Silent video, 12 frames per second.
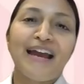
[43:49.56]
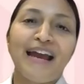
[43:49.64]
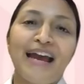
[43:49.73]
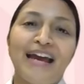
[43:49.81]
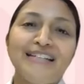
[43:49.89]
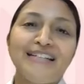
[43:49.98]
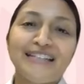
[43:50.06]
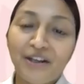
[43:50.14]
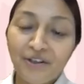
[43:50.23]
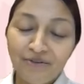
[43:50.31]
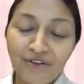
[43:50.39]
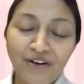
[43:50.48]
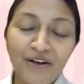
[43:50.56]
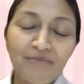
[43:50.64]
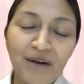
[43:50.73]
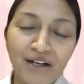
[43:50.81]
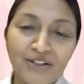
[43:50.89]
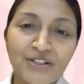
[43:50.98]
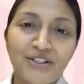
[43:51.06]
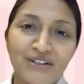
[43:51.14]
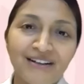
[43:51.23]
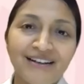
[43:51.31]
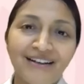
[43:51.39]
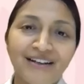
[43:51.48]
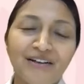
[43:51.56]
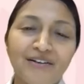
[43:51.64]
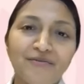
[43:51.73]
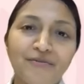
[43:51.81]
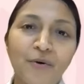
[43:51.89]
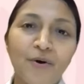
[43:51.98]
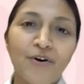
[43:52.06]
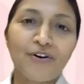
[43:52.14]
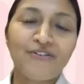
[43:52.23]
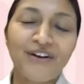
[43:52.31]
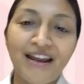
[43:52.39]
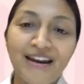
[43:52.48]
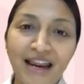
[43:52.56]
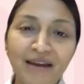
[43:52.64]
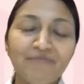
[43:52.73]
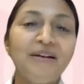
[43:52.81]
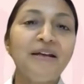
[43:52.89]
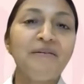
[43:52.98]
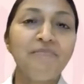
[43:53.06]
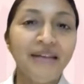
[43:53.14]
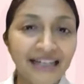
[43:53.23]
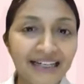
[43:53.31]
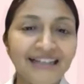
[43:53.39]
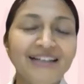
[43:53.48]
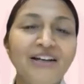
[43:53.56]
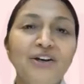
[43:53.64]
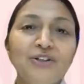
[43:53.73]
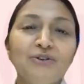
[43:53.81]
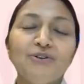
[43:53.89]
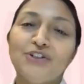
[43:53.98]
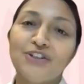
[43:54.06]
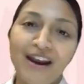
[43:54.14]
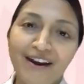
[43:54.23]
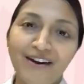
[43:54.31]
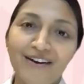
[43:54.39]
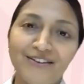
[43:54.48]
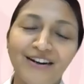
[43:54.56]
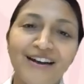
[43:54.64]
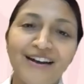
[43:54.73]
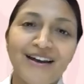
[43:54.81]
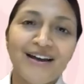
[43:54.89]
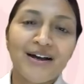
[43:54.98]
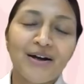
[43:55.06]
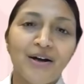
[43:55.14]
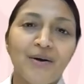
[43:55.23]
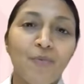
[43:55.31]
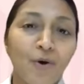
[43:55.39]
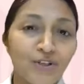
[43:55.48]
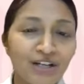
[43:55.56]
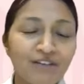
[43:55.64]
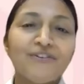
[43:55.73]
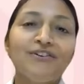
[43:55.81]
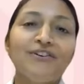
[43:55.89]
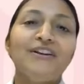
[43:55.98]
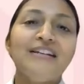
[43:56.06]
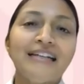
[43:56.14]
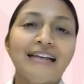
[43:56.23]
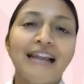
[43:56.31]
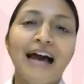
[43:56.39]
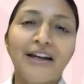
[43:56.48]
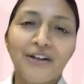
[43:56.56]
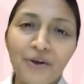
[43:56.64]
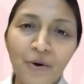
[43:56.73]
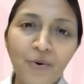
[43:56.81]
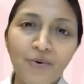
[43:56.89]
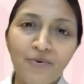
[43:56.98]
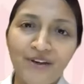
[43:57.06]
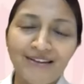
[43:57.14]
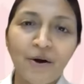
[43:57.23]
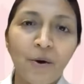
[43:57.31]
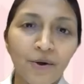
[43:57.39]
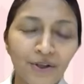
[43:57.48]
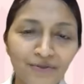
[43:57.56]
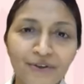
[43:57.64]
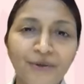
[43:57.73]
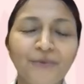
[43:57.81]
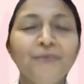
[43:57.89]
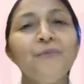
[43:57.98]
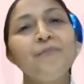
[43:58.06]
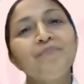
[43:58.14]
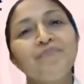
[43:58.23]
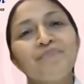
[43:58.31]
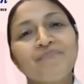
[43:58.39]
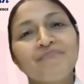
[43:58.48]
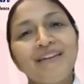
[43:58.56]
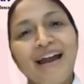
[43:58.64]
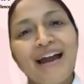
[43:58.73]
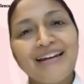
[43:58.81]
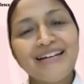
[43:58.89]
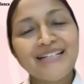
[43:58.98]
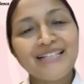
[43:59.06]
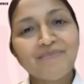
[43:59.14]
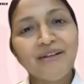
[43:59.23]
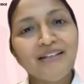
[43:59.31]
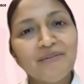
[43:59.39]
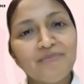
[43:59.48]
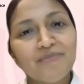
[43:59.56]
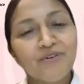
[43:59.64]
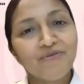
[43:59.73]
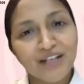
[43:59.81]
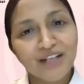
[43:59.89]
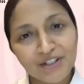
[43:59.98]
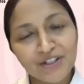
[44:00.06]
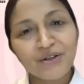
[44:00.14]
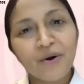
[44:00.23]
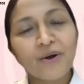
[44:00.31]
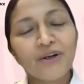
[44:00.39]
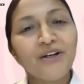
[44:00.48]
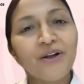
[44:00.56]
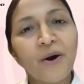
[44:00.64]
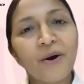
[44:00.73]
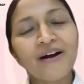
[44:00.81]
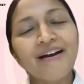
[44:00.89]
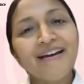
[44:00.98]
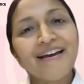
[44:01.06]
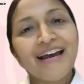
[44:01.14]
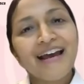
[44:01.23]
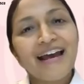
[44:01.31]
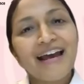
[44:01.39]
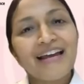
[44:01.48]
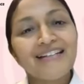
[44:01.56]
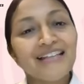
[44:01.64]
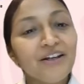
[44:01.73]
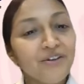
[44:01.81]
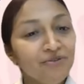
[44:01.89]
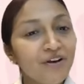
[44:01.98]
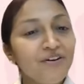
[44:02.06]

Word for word: And thank you very much uh, for enabling me to share uh, whatever little I know with all of you. And it's been a privilege all along. And thank you